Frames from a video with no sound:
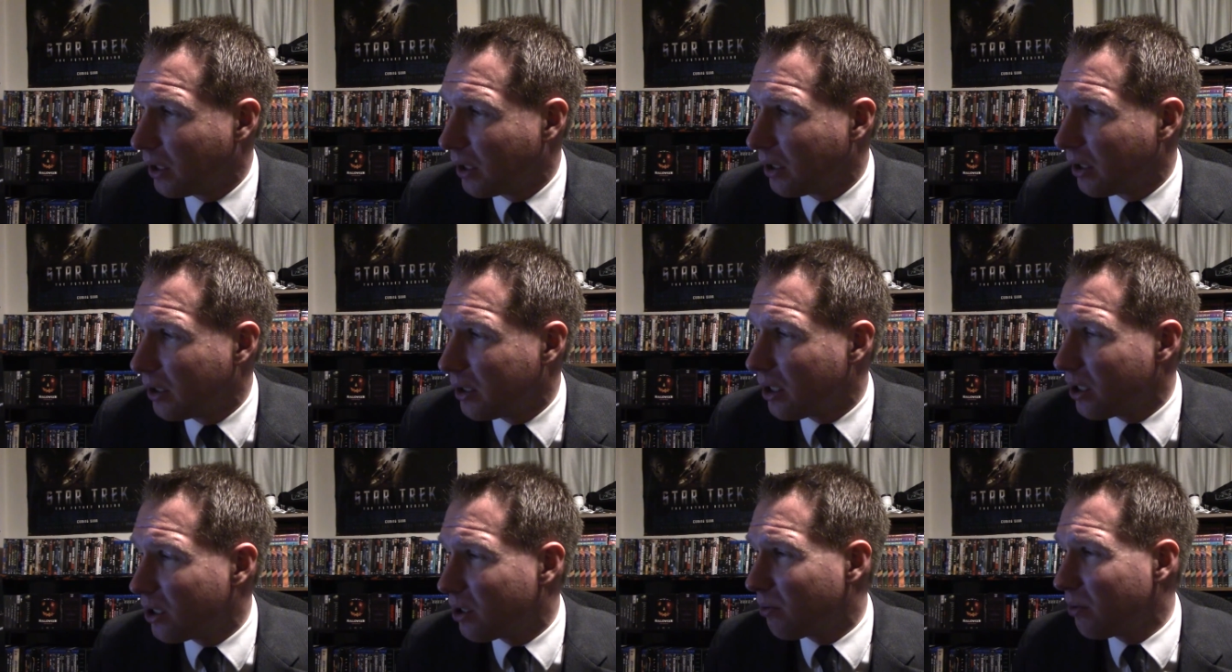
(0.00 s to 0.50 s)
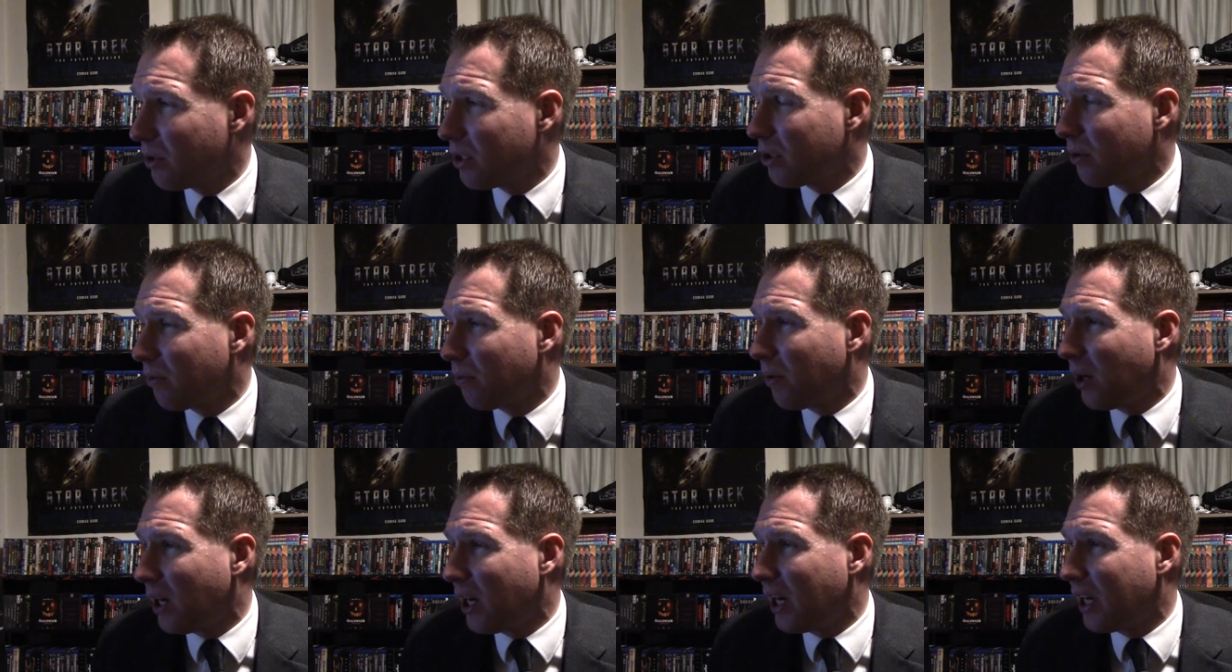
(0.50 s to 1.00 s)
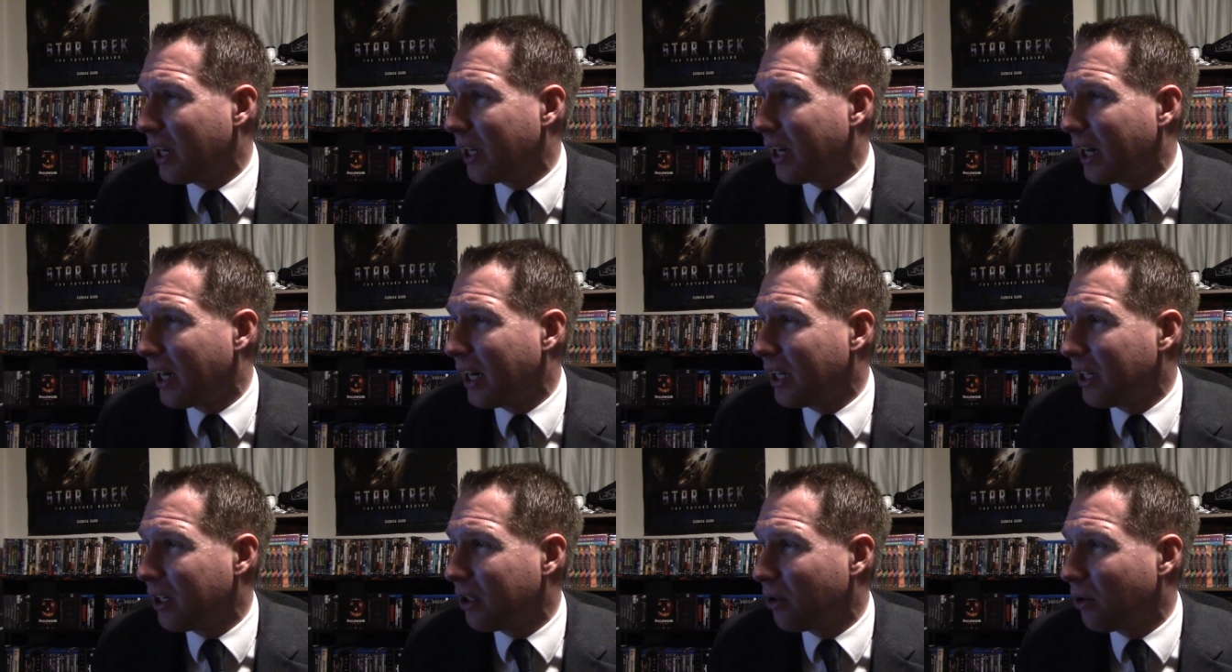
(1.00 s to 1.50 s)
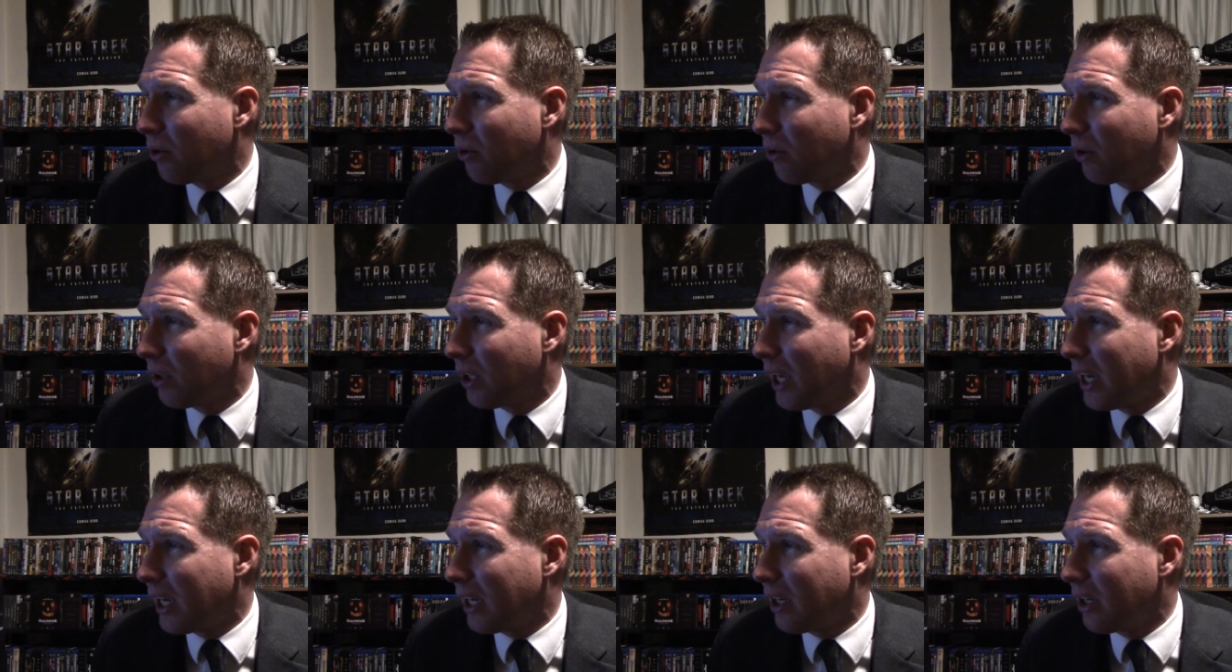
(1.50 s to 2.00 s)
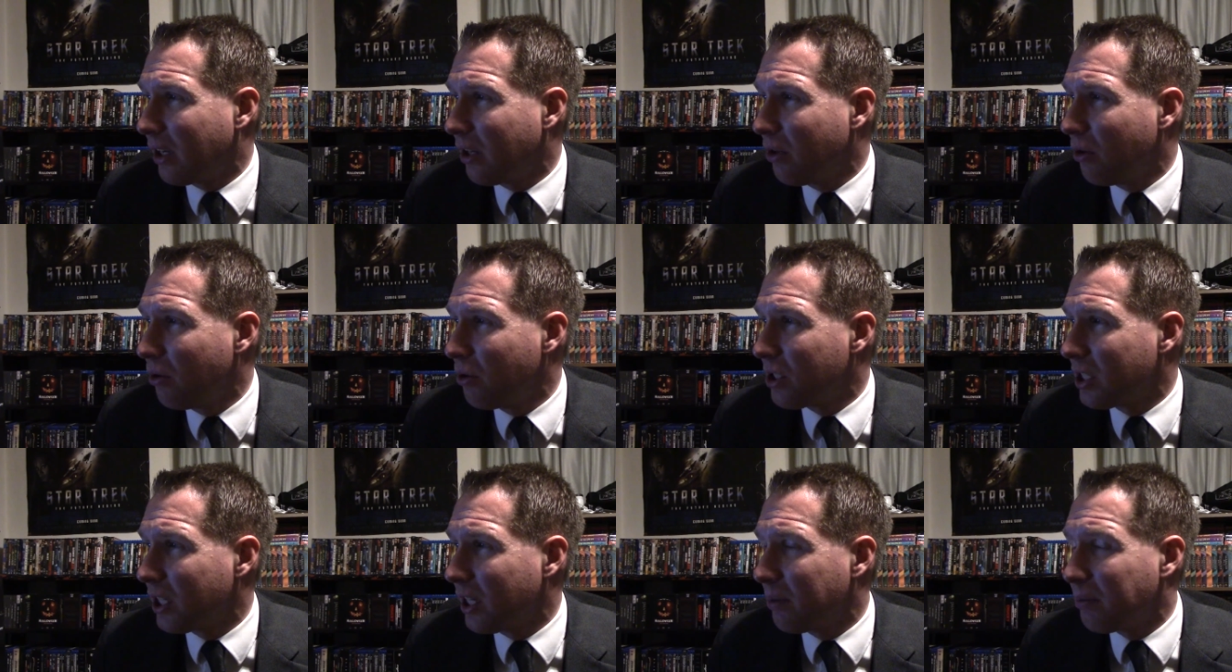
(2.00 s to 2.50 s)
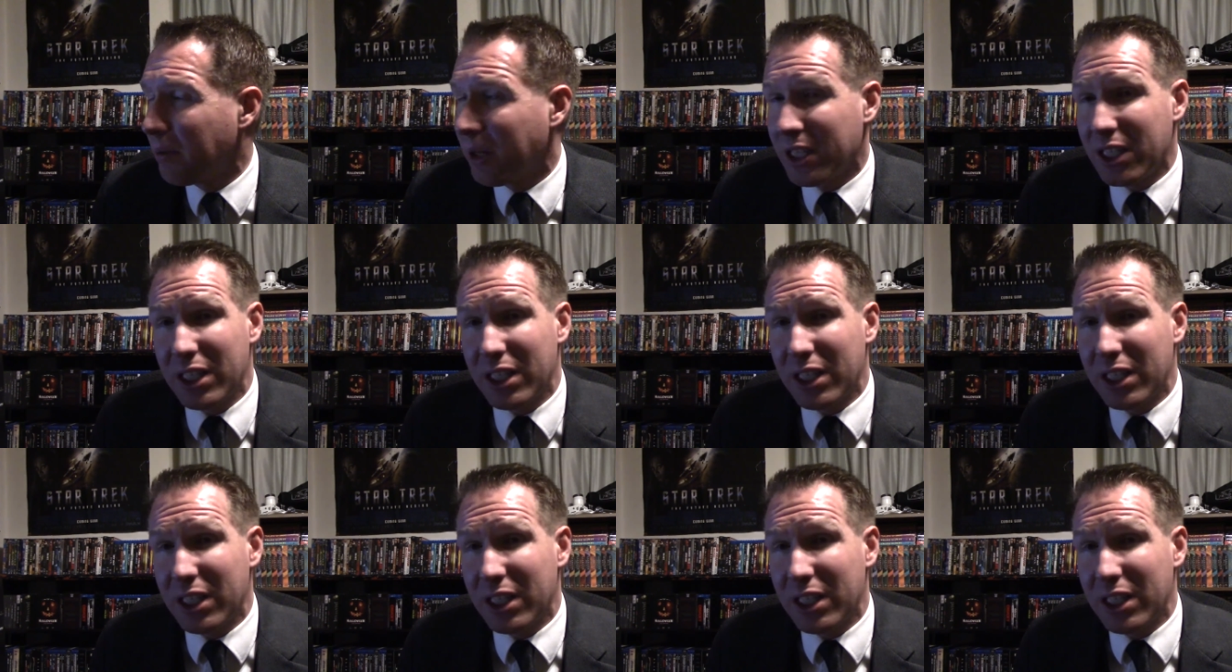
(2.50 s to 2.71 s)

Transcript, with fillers: This is the reason why I don't like using my